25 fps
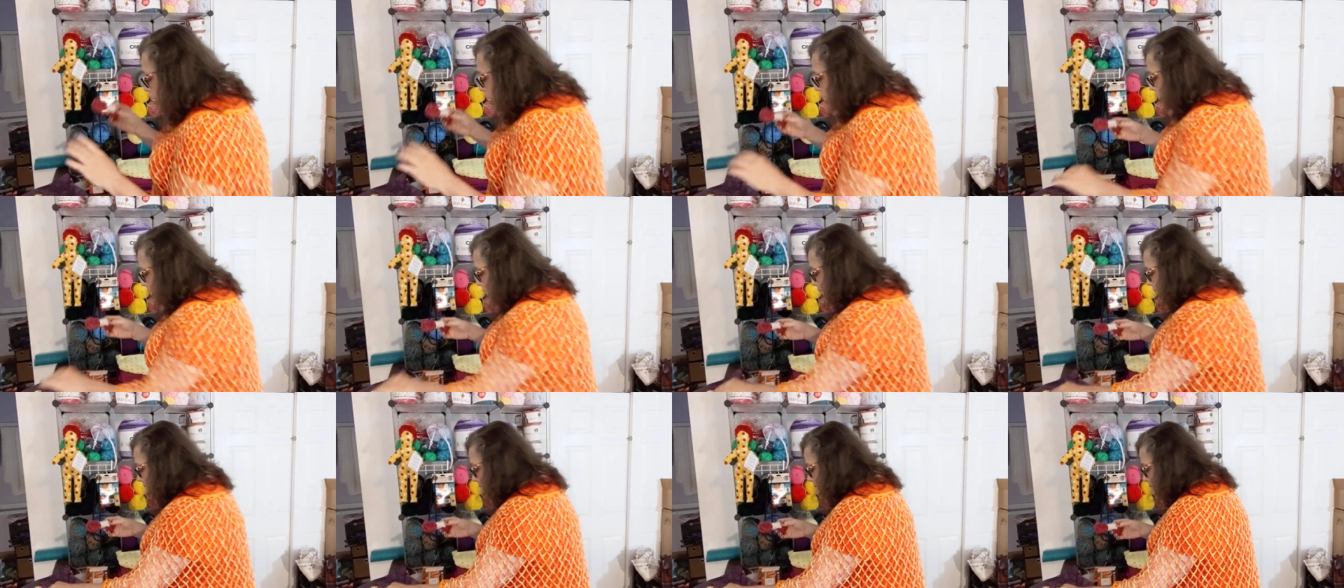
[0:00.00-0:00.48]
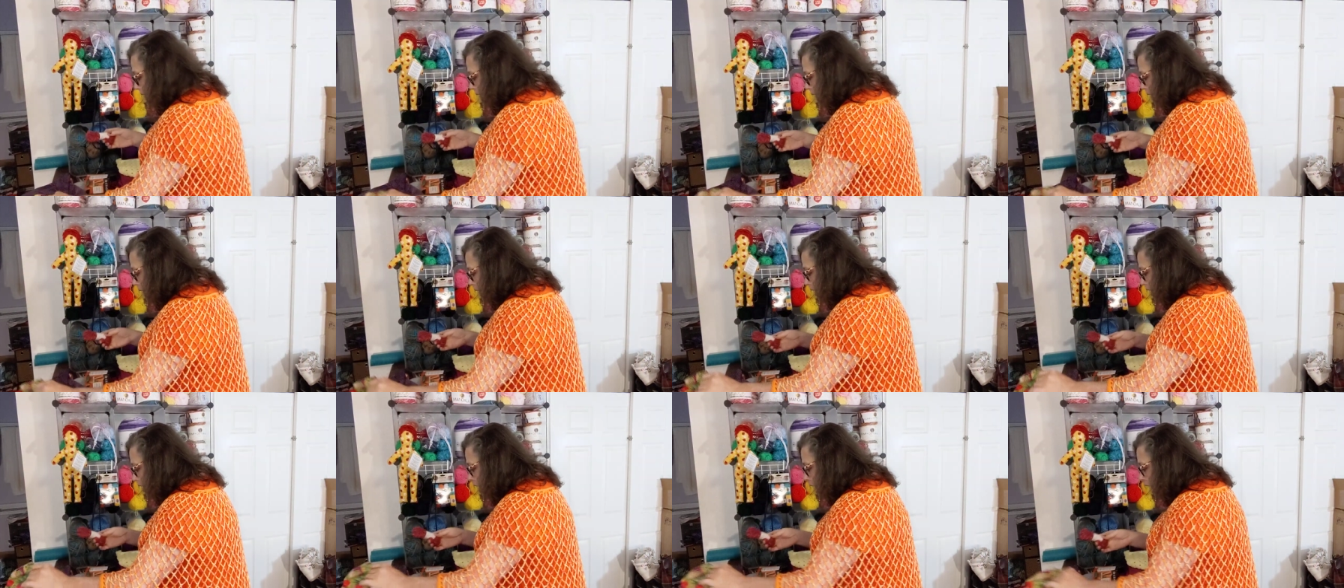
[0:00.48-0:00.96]
Okay.
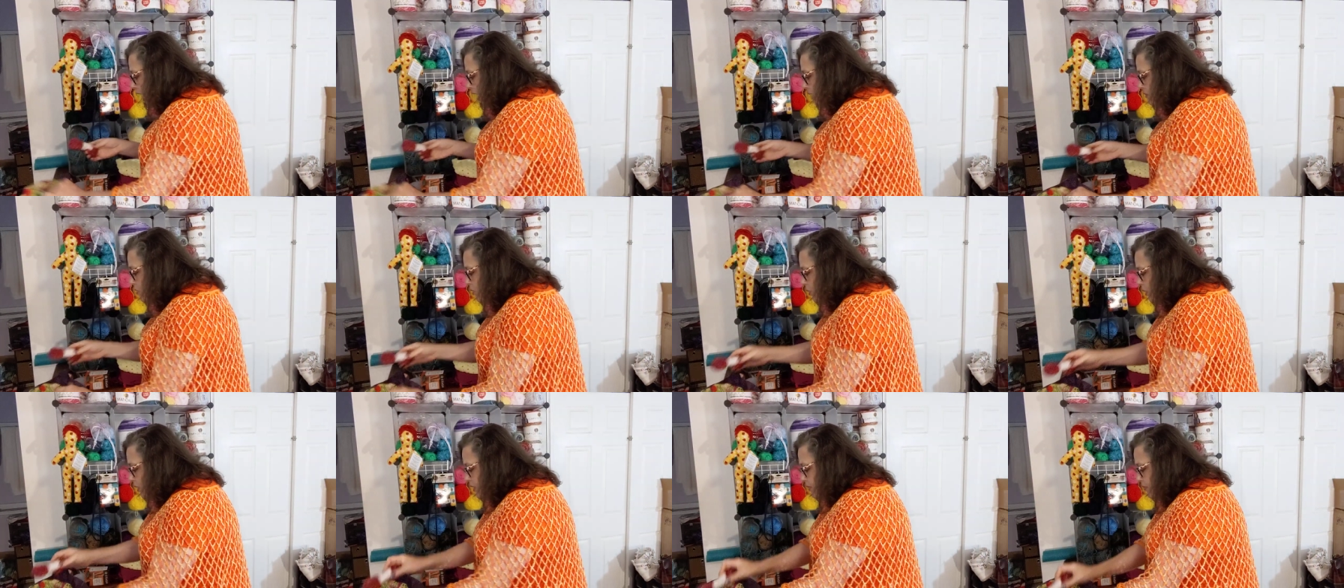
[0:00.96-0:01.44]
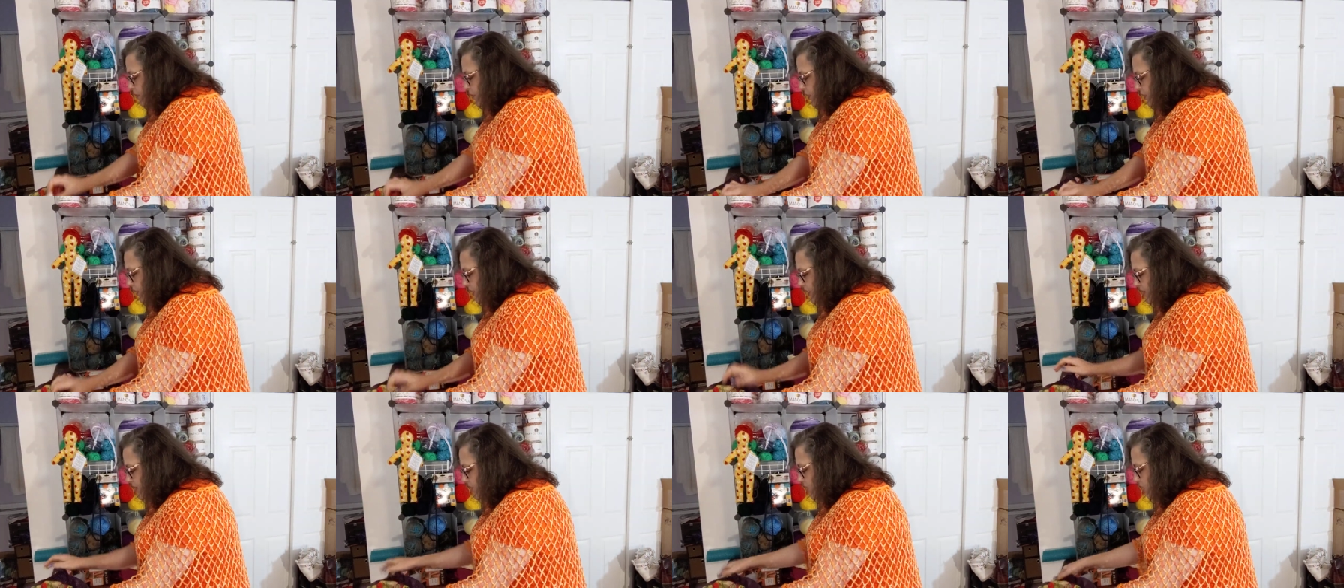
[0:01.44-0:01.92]
I'm going to
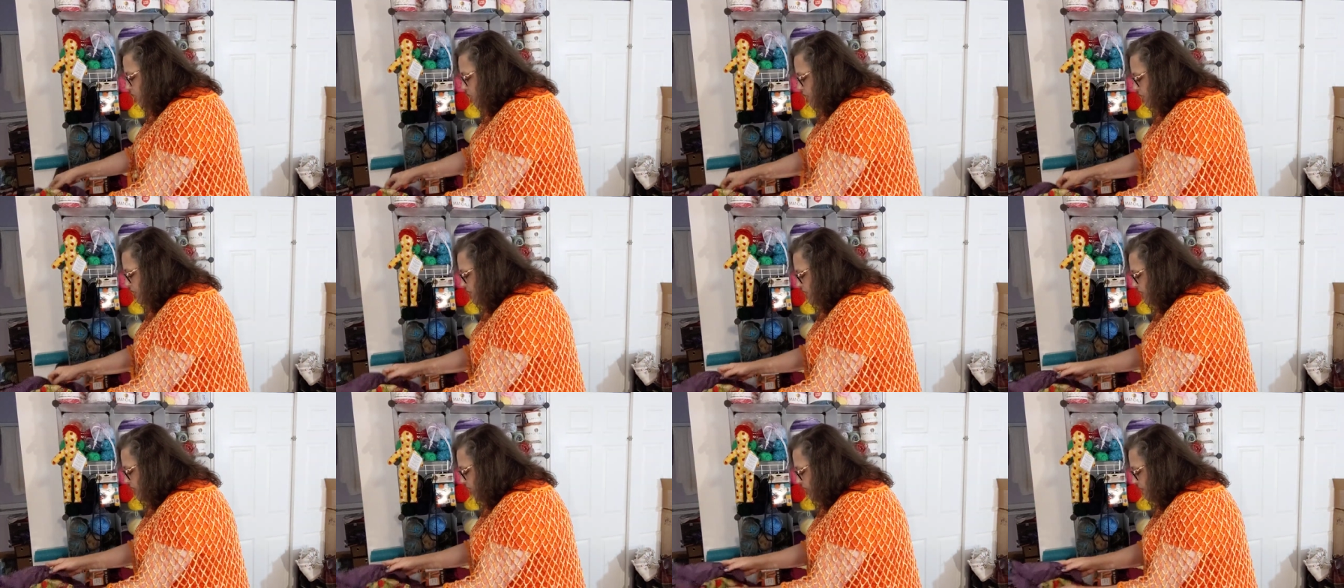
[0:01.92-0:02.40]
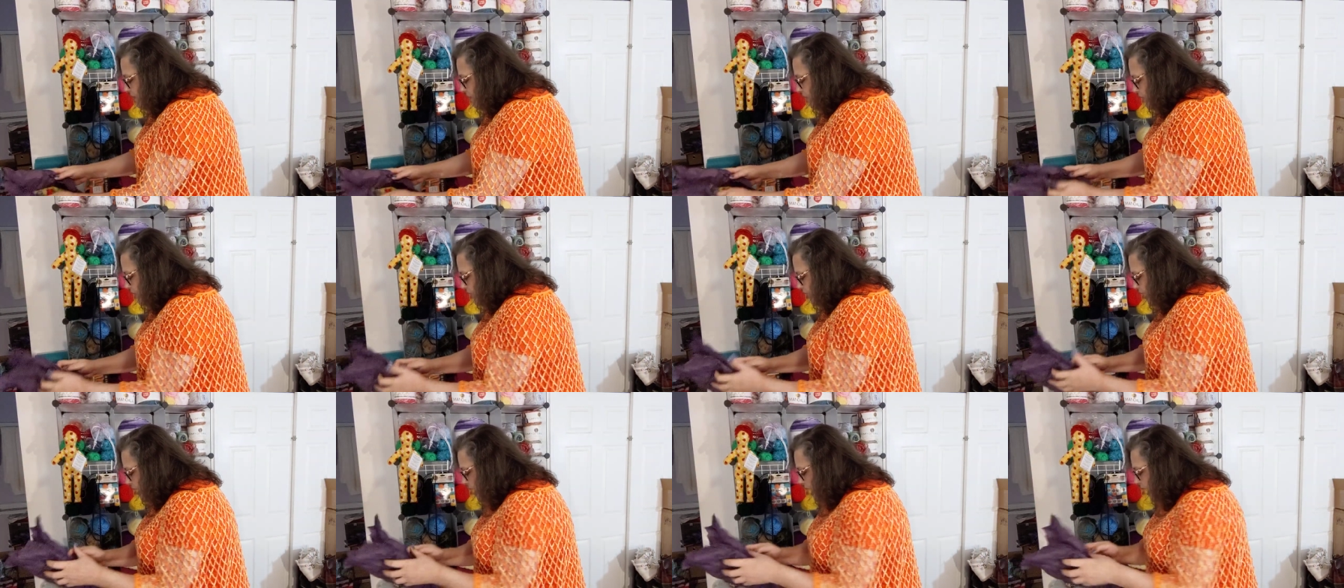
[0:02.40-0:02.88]
put this all
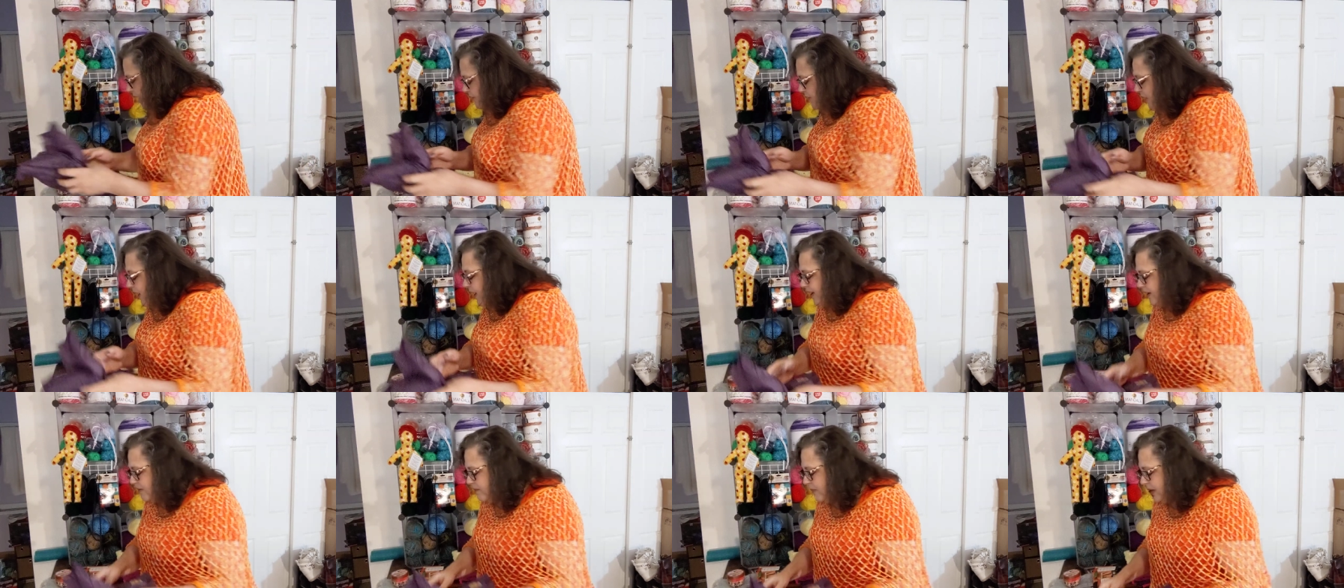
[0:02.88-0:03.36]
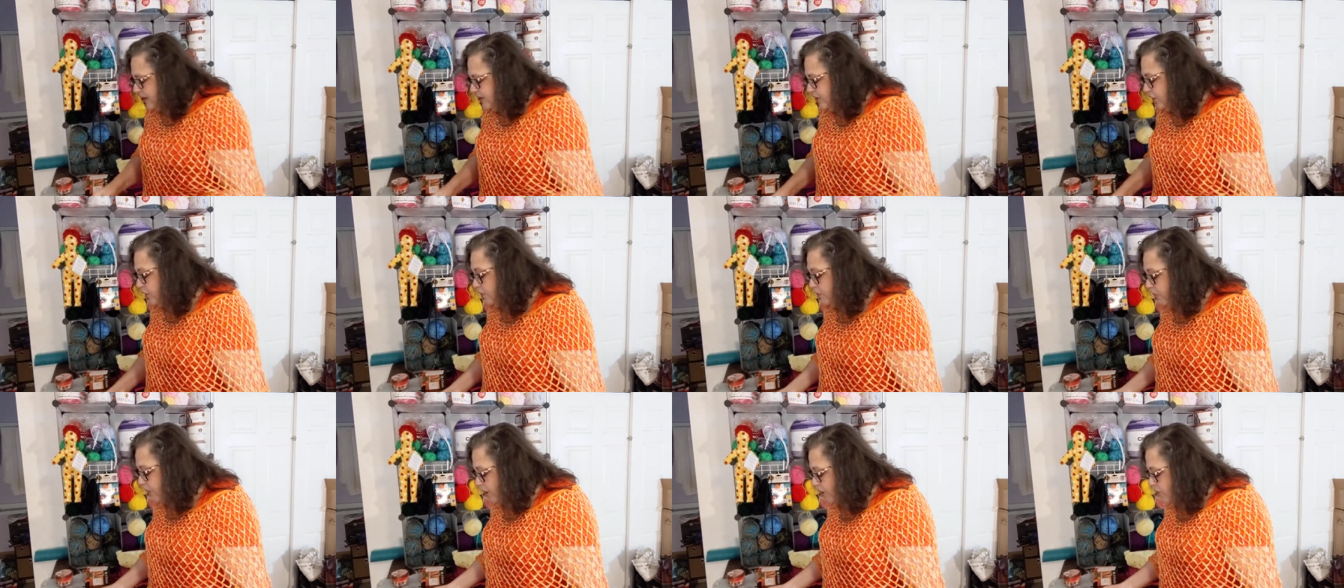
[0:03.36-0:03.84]
safely down. I've got my
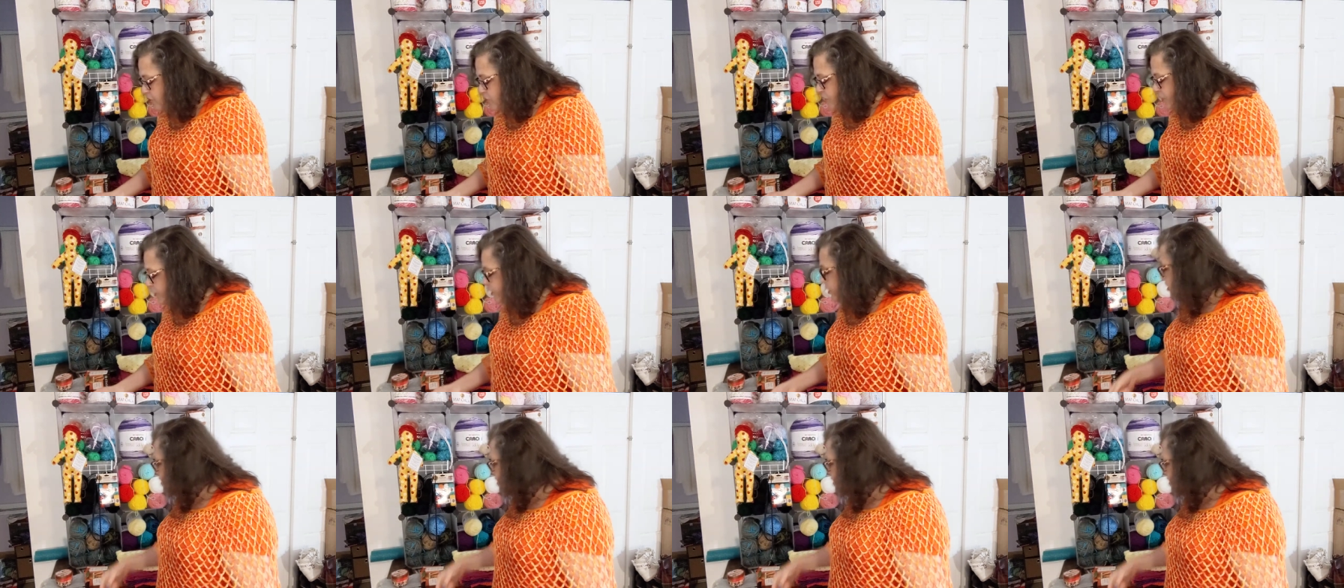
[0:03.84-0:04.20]
little partial